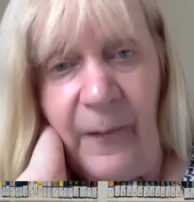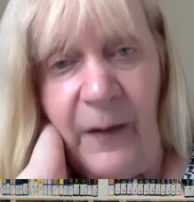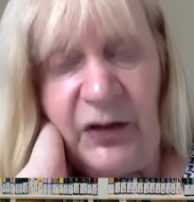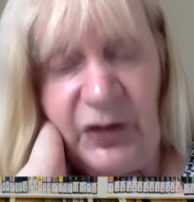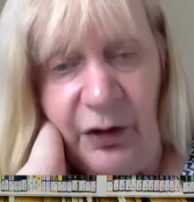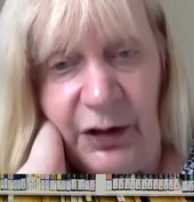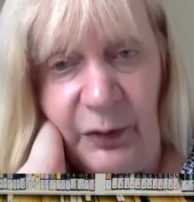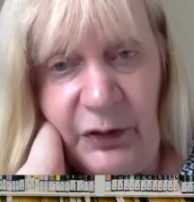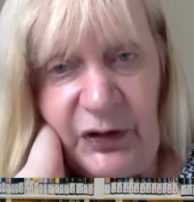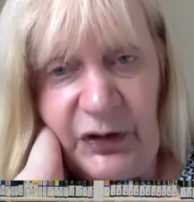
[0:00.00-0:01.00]

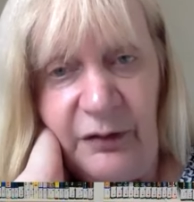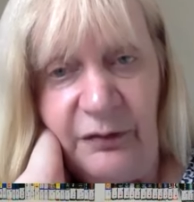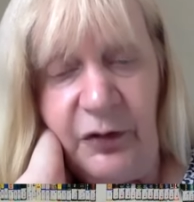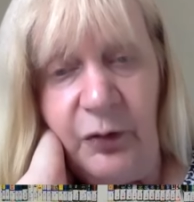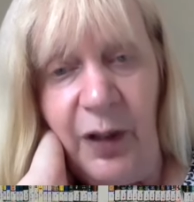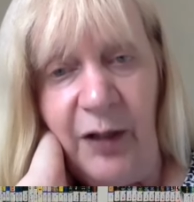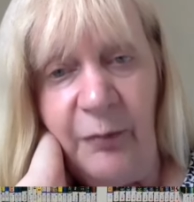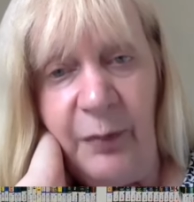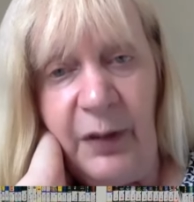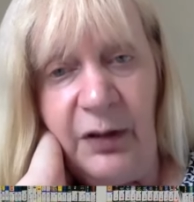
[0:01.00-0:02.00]
assignments if you have
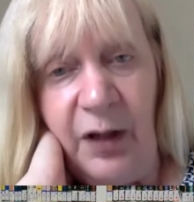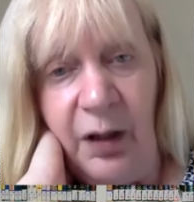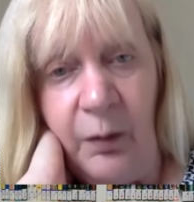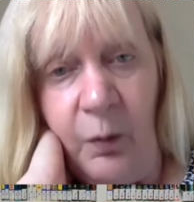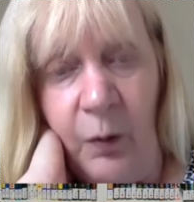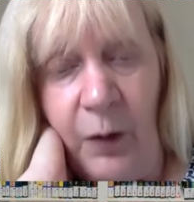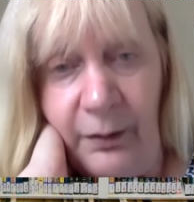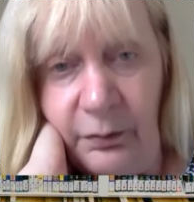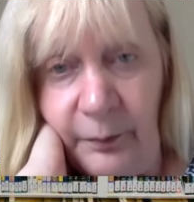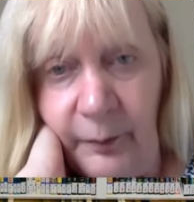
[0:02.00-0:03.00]
been unwell.